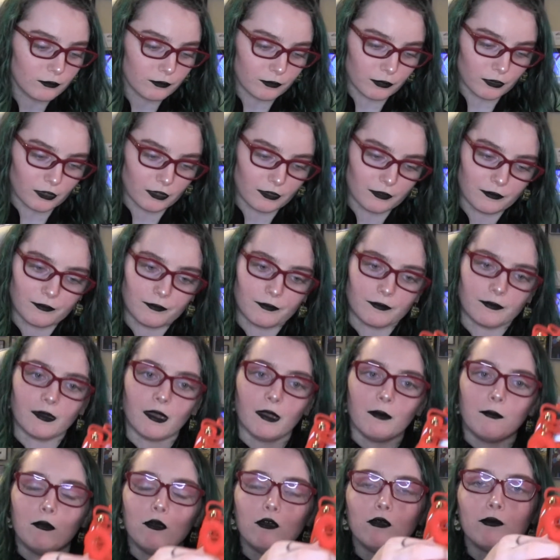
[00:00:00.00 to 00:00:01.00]
But
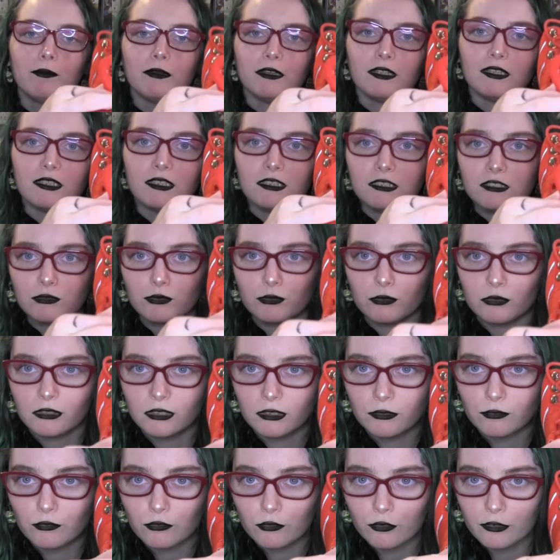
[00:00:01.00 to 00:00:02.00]
I'm hoping this will
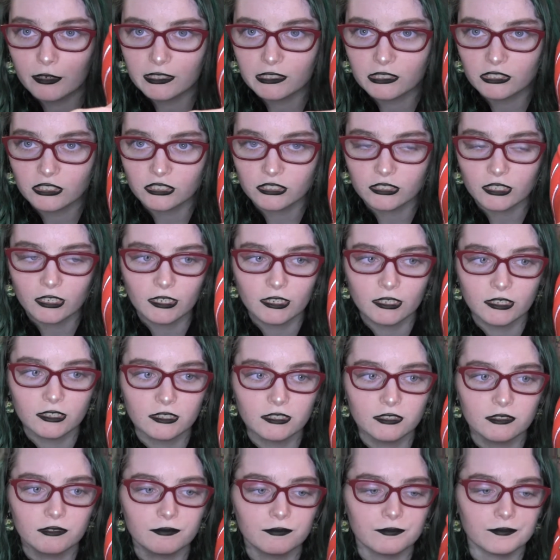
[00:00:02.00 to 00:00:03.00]

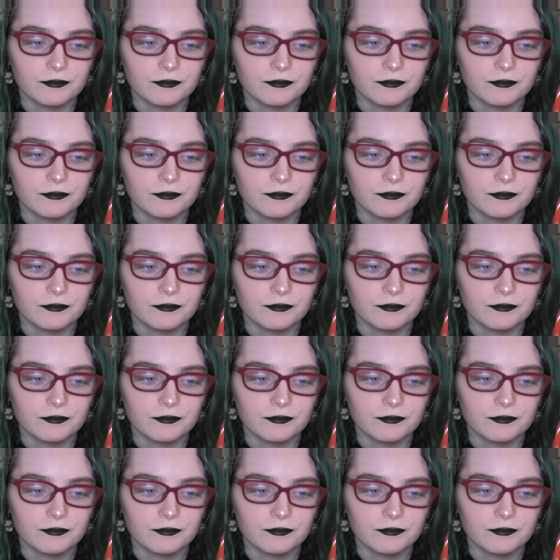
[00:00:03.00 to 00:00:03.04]
differentiate.